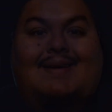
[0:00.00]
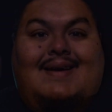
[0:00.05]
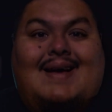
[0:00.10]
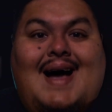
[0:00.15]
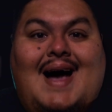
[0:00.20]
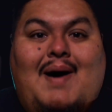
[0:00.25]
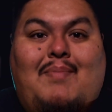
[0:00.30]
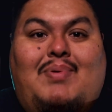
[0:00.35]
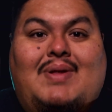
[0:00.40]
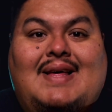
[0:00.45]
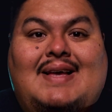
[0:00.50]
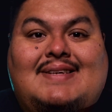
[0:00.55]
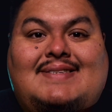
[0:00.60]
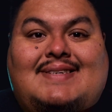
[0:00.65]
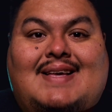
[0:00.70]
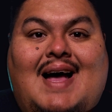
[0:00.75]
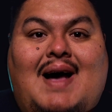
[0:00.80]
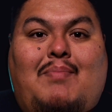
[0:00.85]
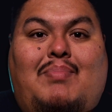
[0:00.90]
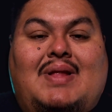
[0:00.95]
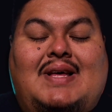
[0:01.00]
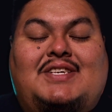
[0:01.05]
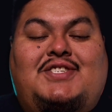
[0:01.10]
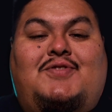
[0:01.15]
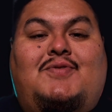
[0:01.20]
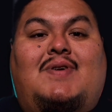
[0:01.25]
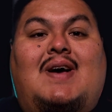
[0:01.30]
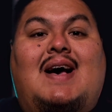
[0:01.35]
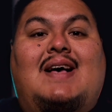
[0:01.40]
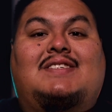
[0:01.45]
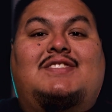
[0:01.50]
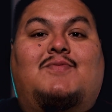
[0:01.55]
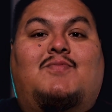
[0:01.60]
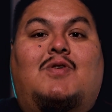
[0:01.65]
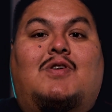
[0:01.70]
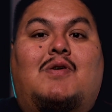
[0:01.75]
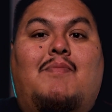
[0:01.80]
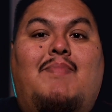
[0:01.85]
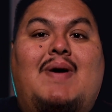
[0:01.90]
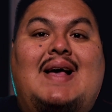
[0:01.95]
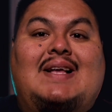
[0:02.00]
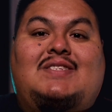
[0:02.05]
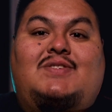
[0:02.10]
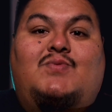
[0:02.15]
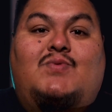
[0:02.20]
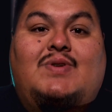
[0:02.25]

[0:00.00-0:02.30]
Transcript: God bless, God bless you guys, and welcome back